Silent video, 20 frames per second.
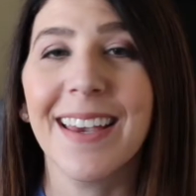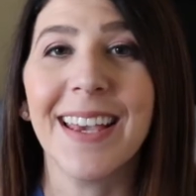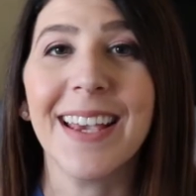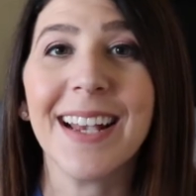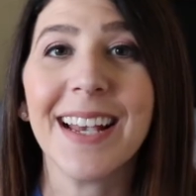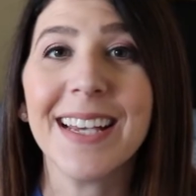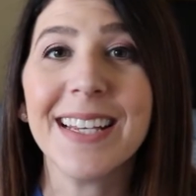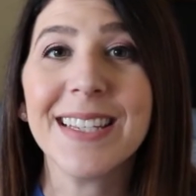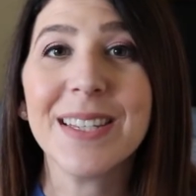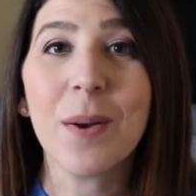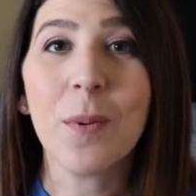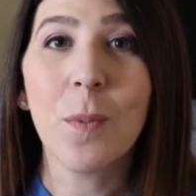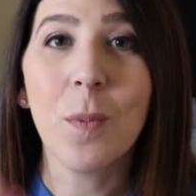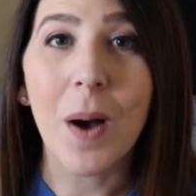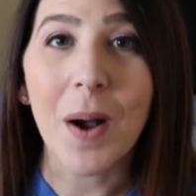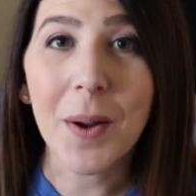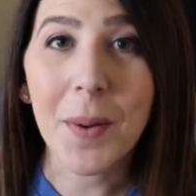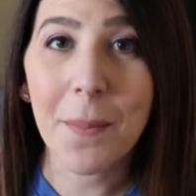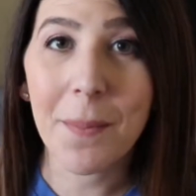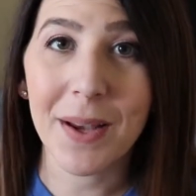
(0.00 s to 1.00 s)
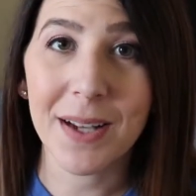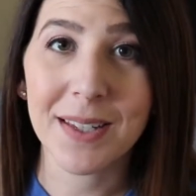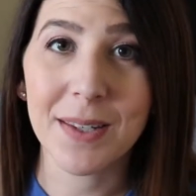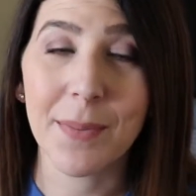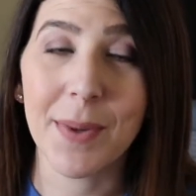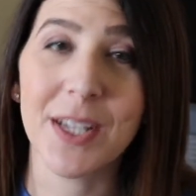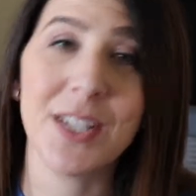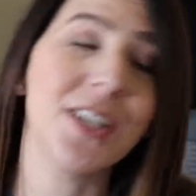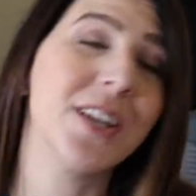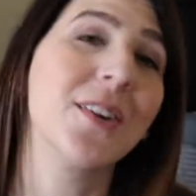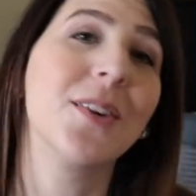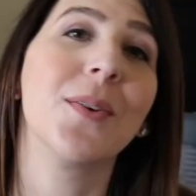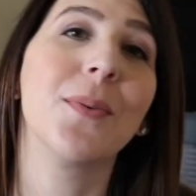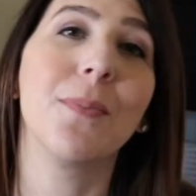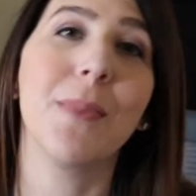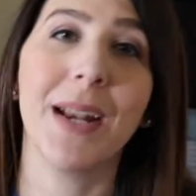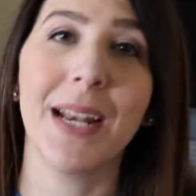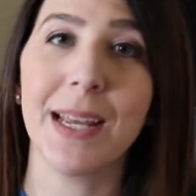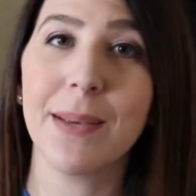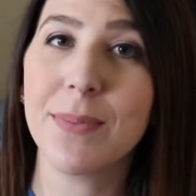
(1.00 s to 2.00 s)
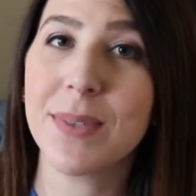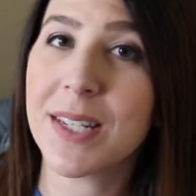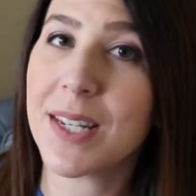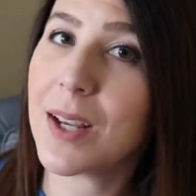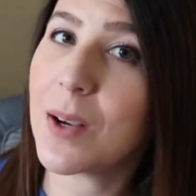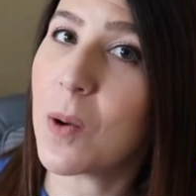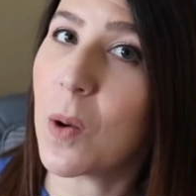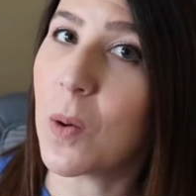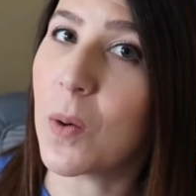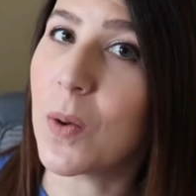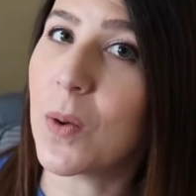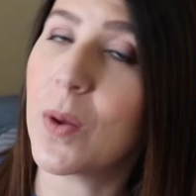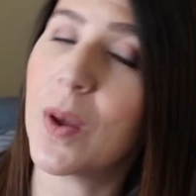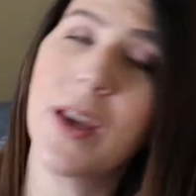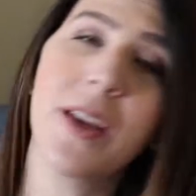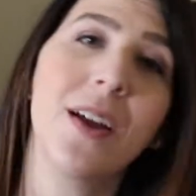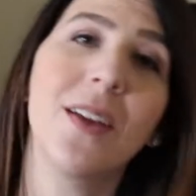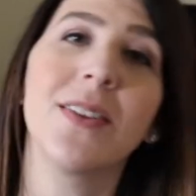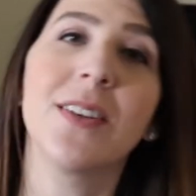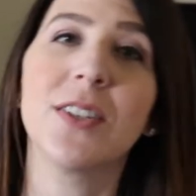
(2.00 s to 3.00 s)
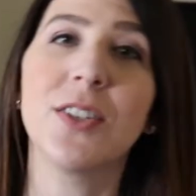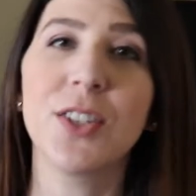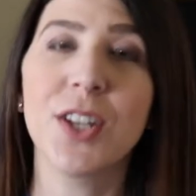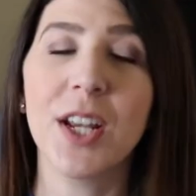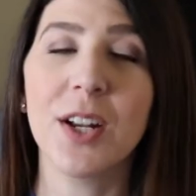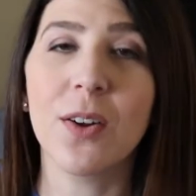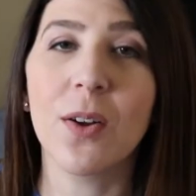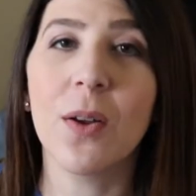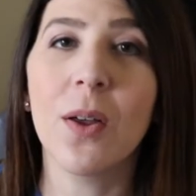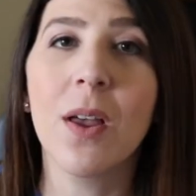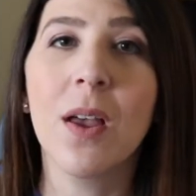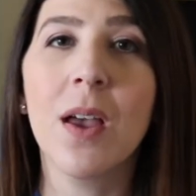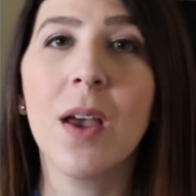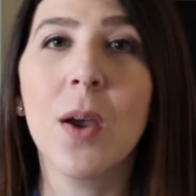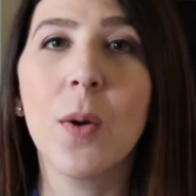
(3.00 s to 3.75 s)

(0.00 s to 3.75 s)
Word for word: guys, welcome back to my channel. My name's Nicole and on this channel